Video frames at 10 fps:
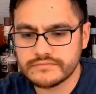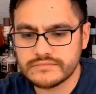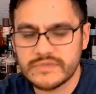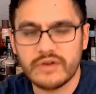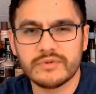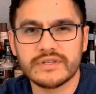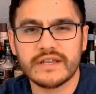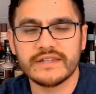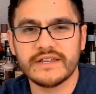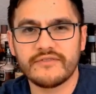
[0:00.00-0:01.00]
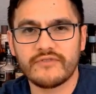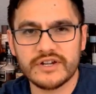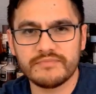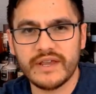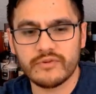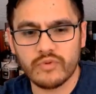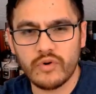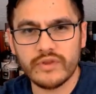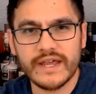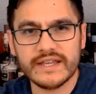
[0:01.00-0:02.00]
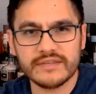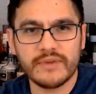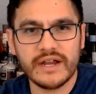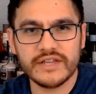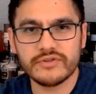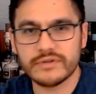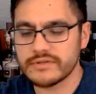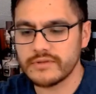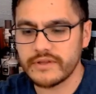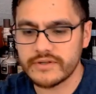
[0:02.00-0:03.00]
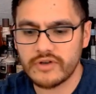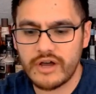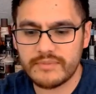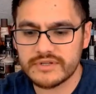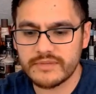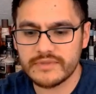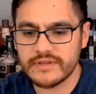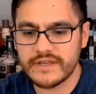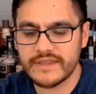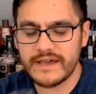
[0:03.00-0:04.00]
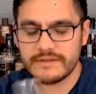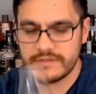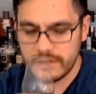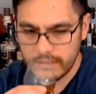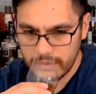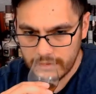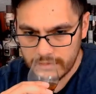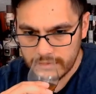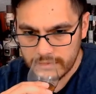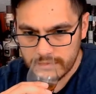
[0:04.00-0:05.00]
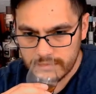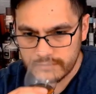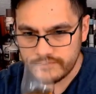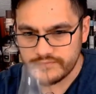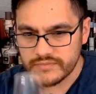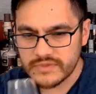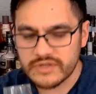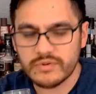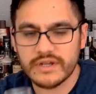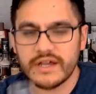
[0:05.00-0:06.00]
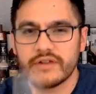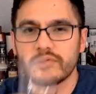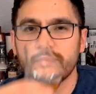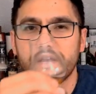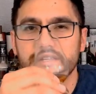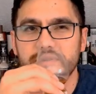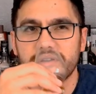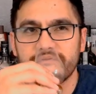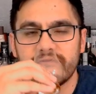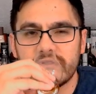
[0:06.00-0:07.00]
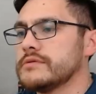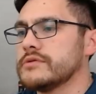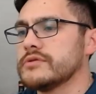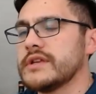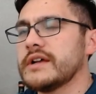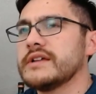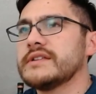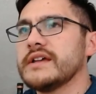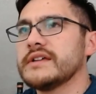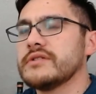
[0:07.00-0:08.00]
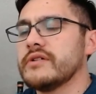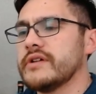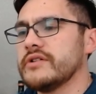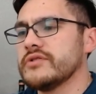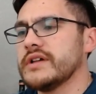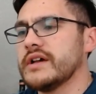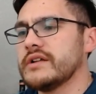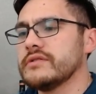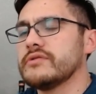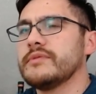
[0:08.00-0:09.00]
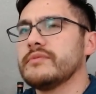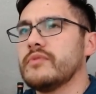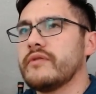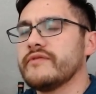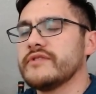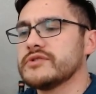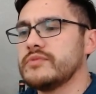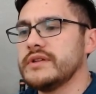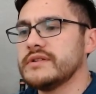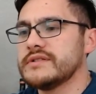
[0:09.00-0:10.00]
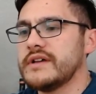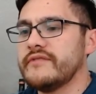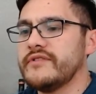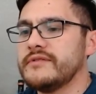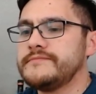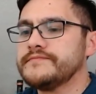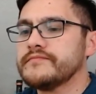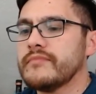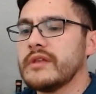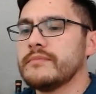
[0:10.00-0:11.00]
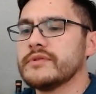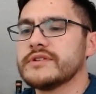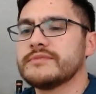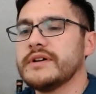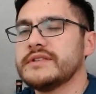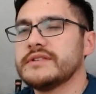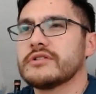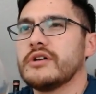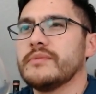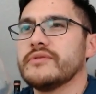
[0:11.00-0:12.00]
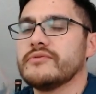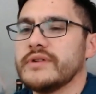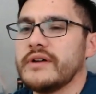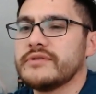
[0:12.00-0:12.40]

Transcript: Yeah, almost like a nice fresh baked roll that has some honey drizzled on the top or something like that. This is what it kind of reminds me of. So second taste on there, you can get a little bit more of the sweetness out of it, but the spices are coming through now